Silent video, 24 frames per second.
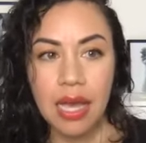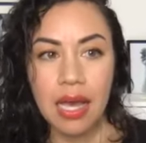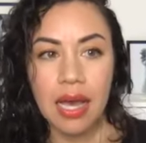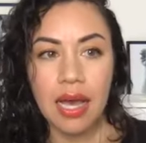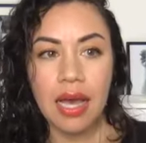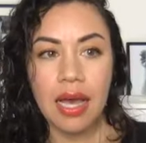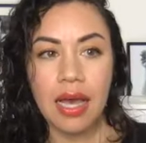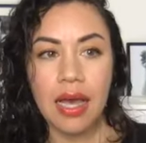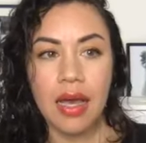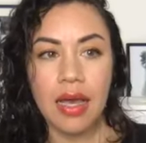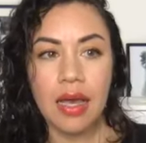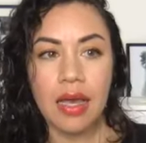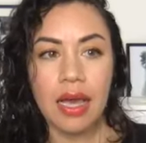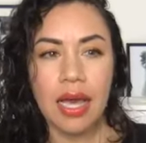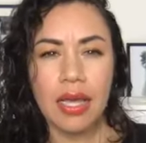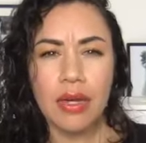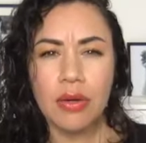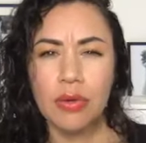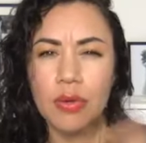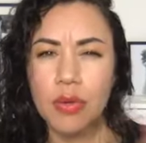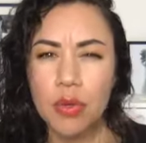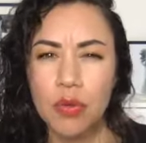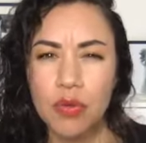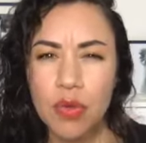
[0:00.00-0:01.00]
I
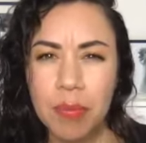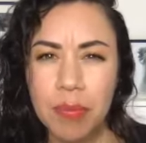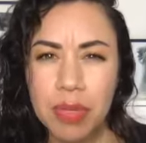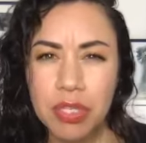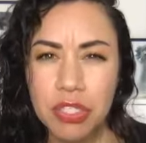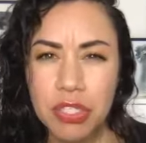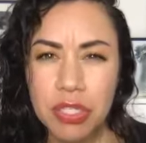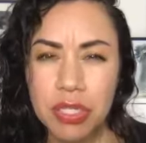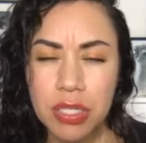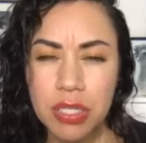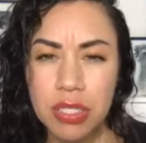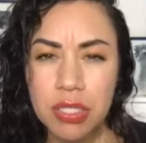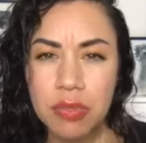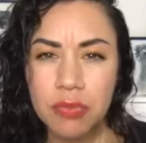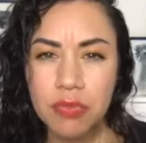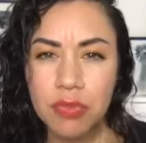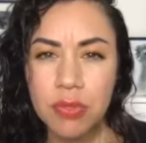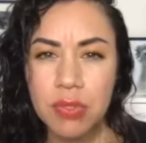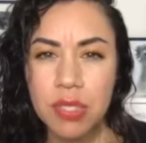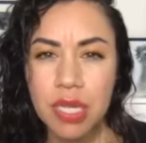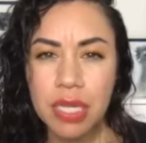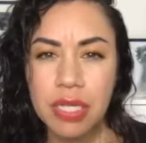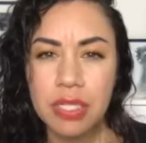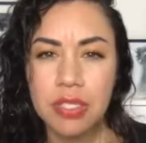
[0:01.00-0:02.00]
don't know if I mentioned this a few
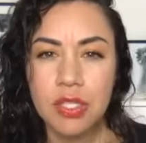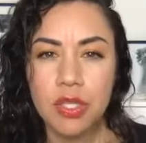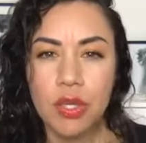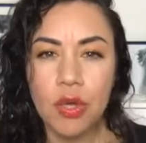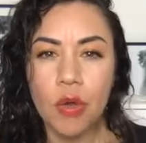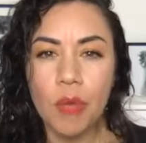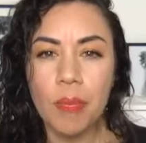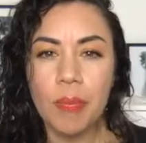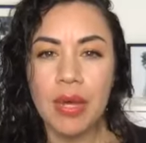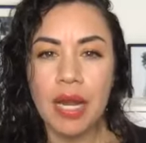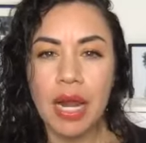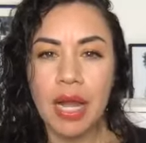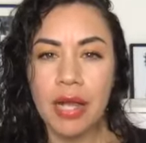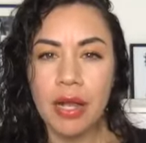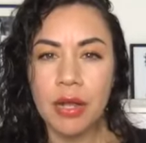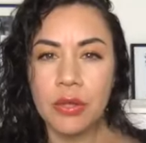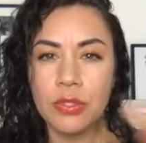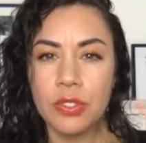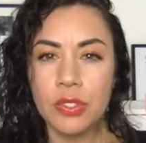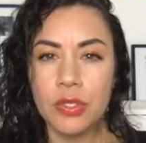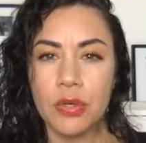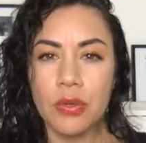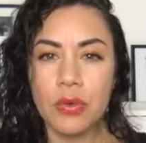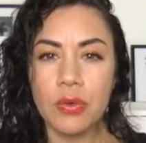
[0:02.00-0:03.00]
seconds ago, but I
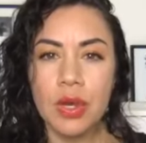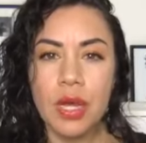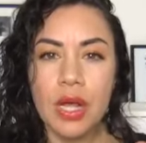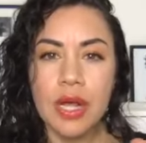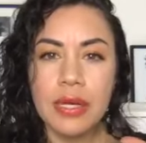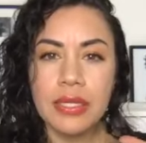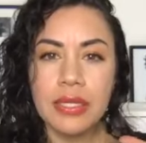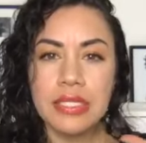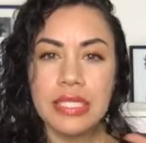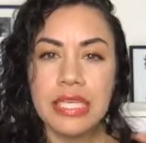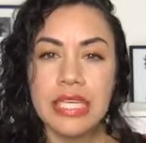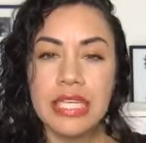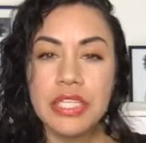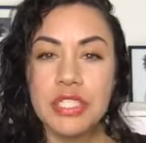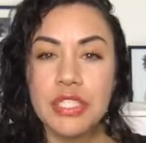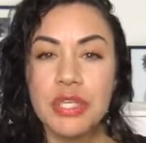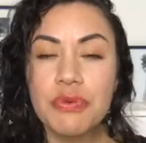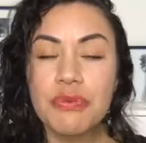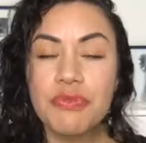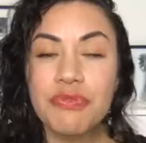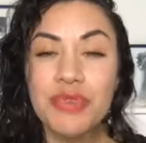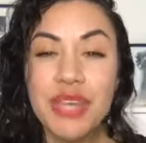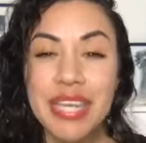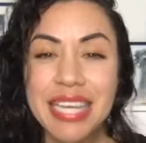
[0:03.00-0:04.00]
also teach
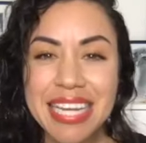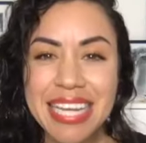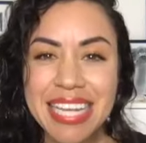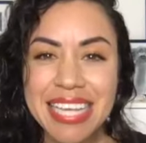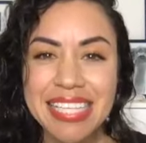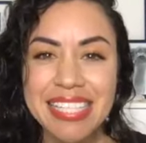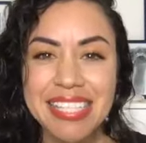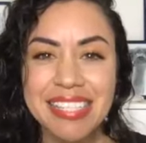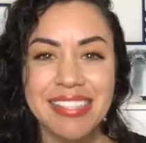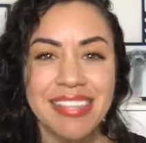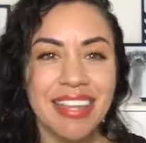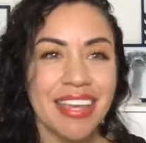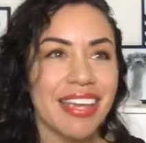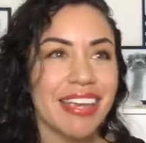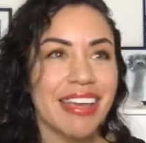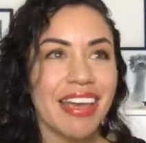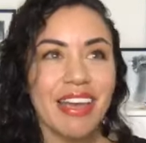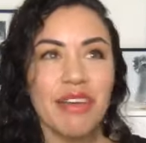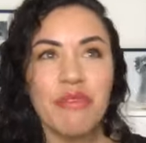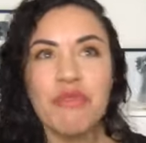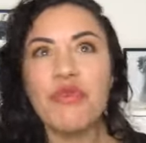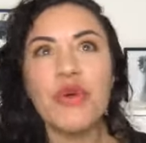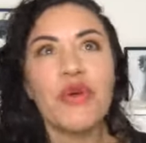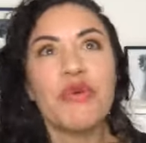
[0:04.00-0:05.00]
fitness like
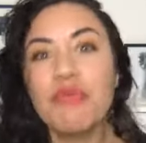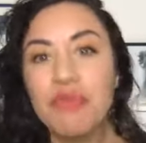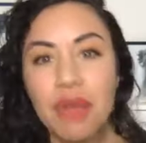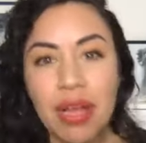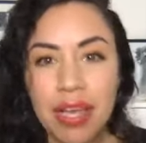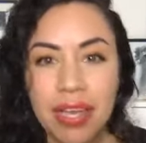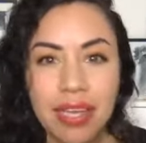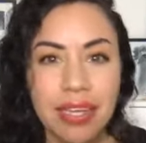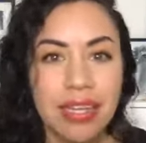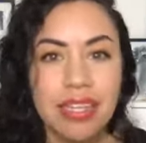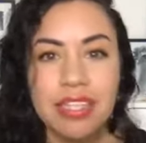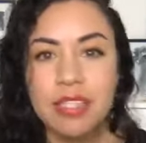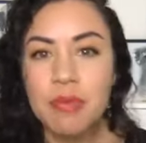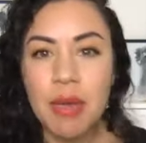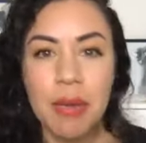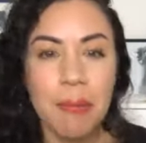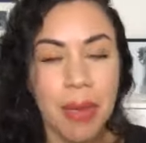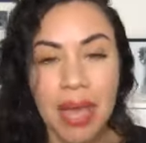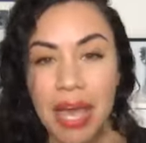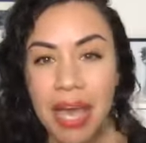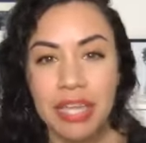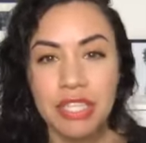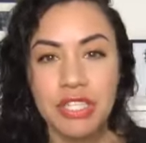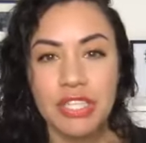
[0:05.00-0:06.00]
for fun as my
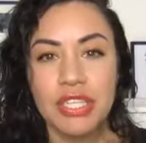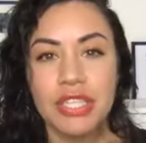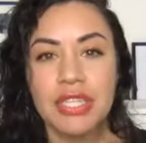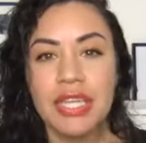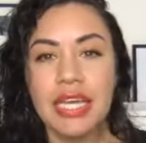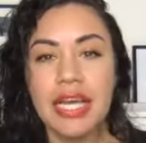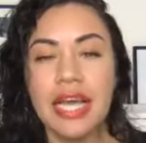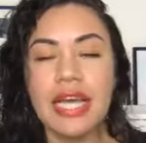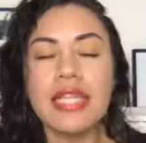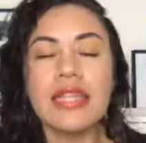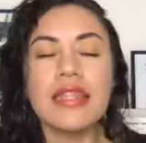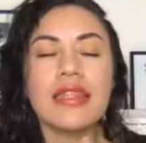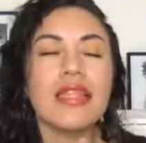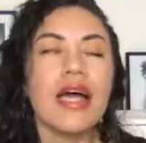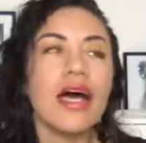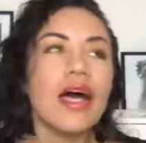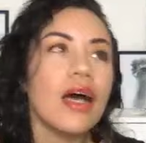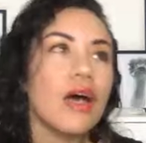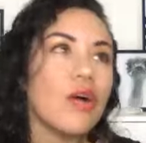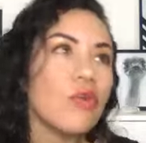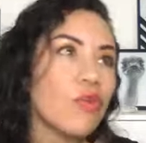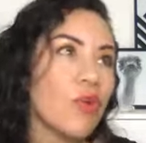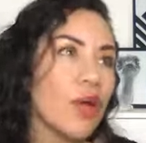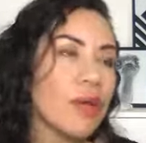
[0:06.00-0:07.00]
passion. Like I
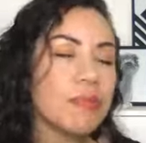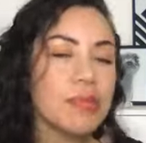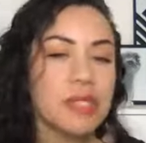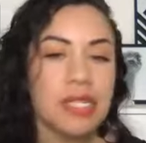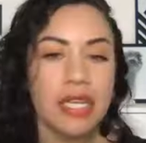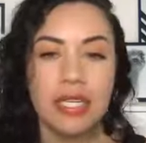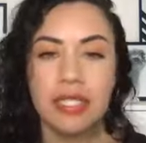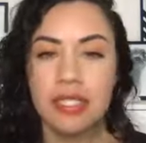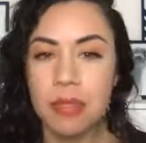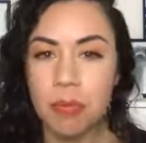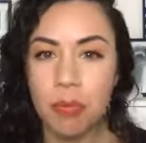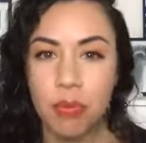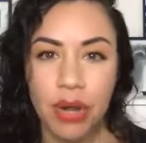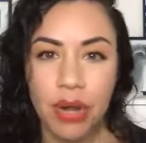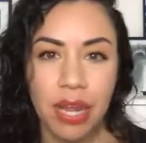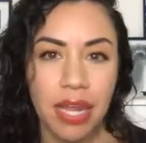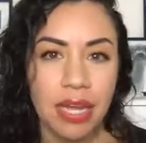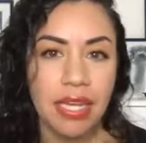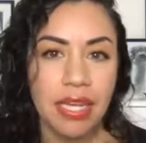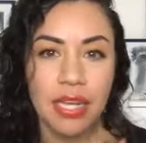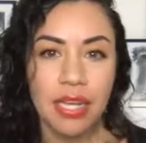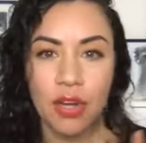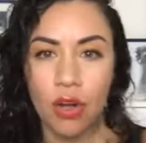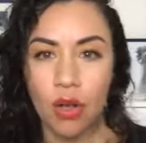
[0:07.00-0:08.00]
love websites and
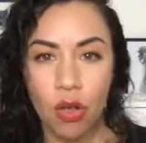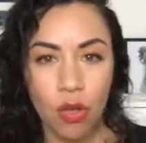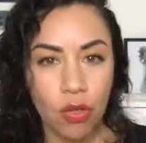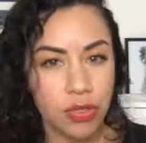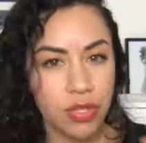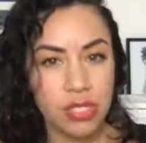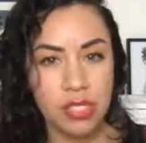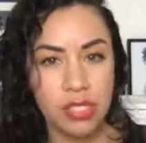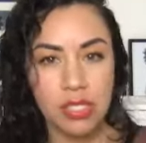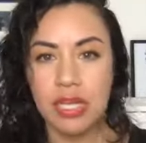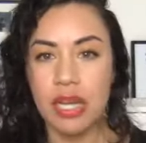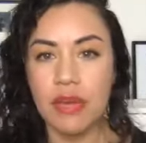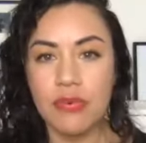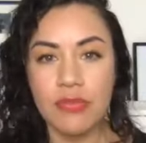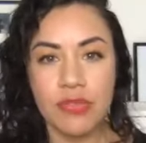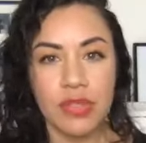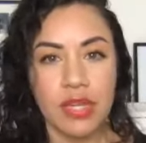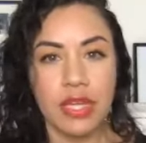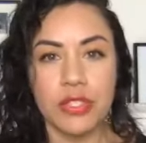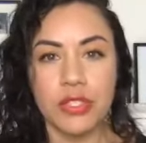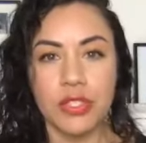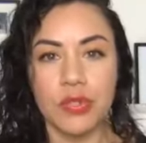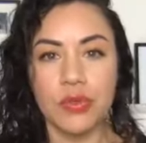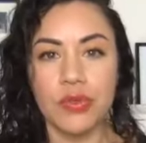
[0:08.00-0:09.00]
branding and all this stuff that
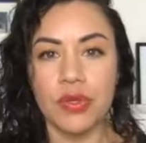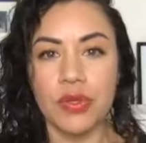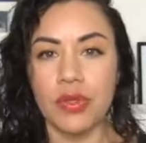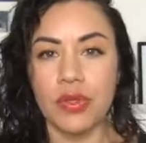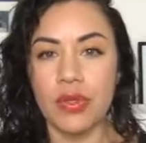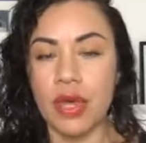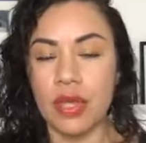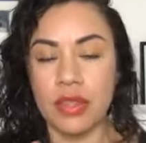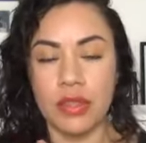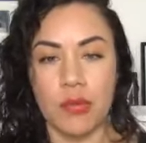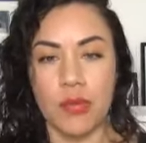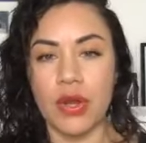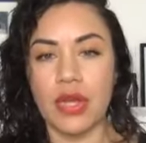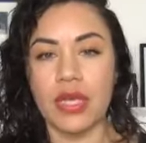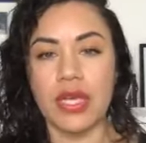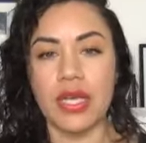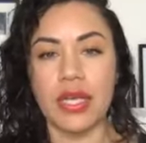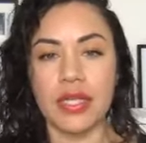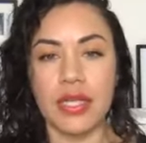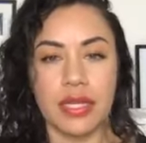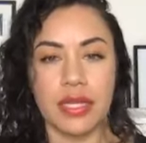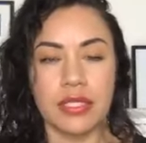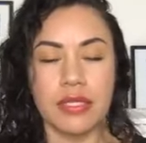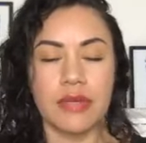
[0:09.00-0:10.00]
I do at the Meraki
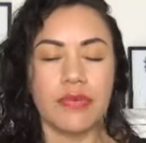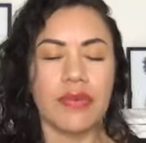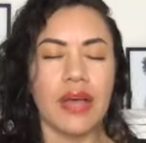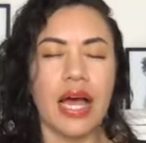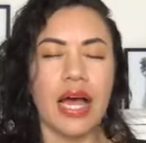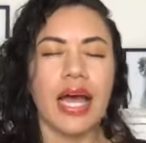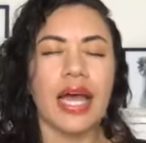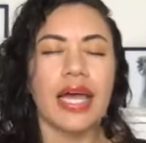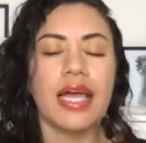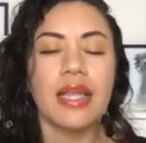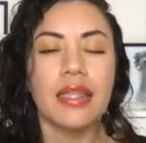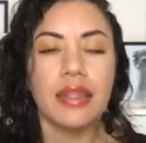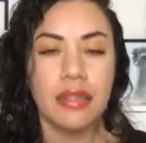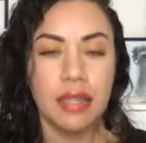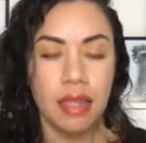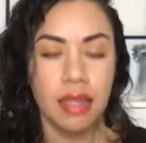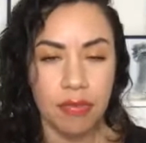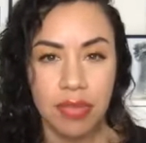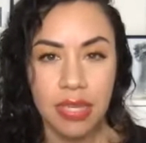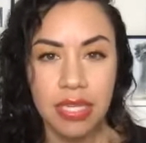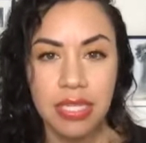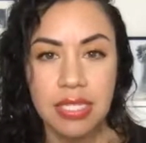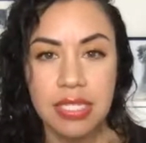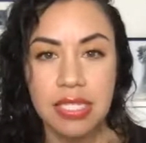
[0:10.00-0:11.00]
Collective. I love
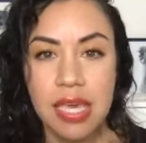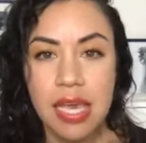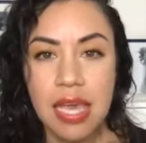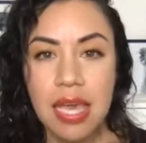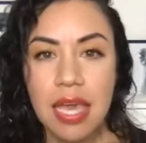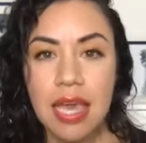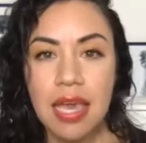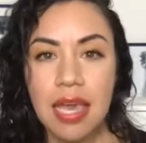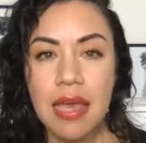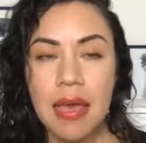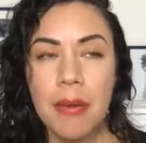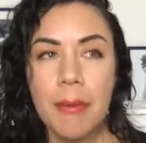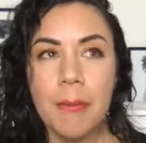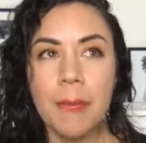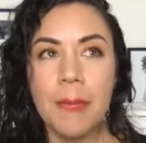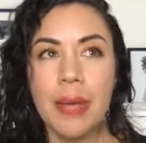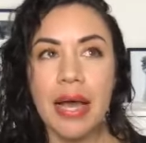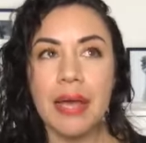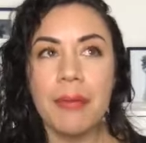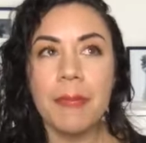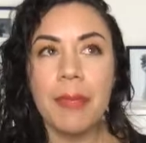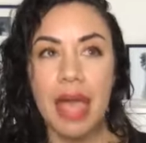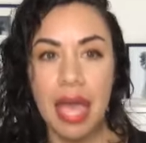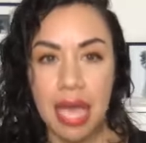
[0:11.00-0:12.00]
it.
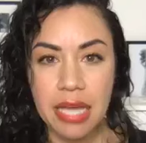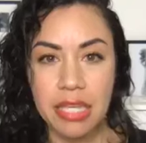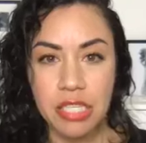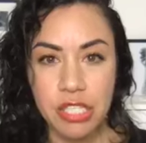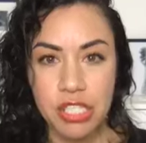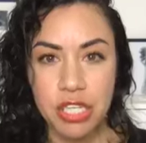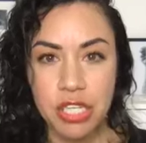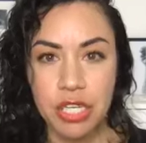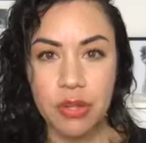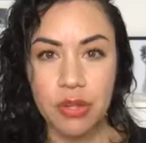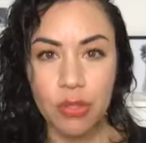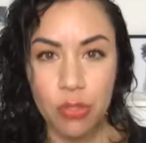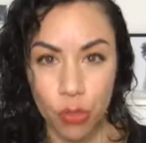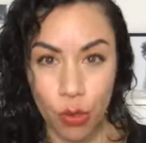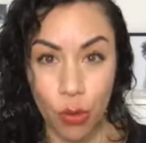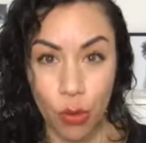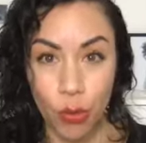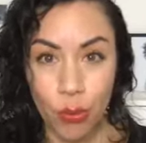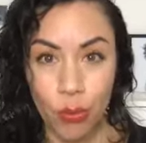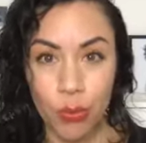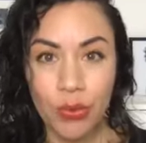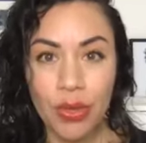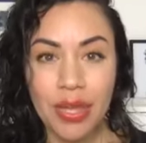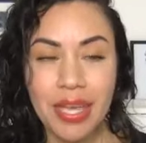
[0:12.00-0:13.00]
My passion
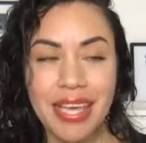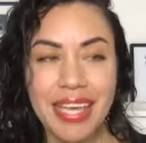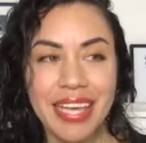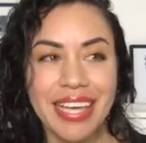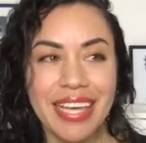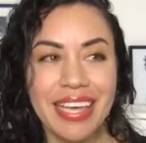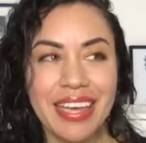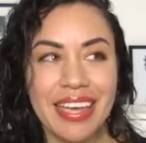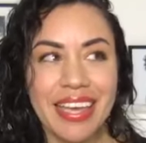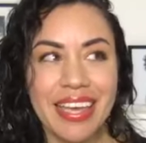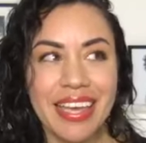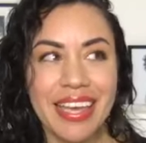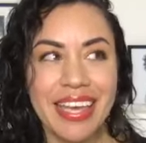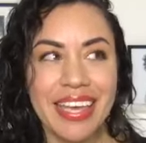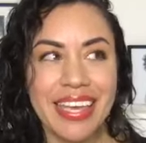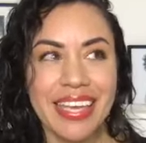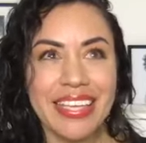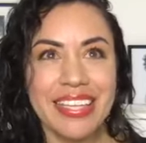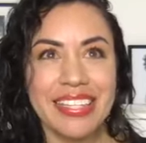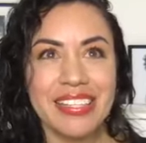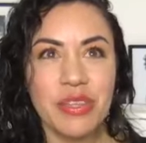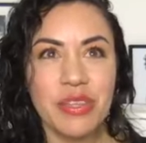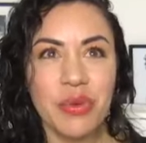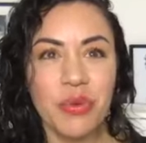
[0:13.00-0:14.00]
though
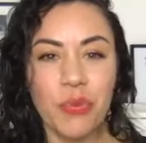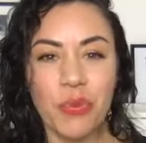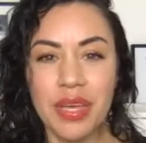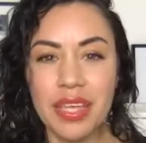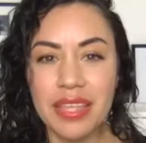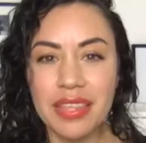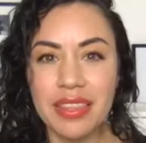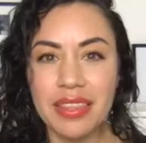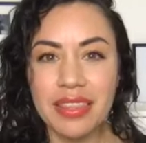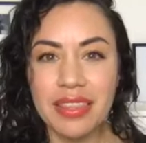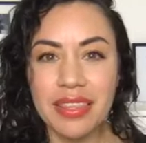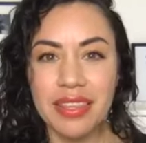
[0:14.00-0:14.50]
is with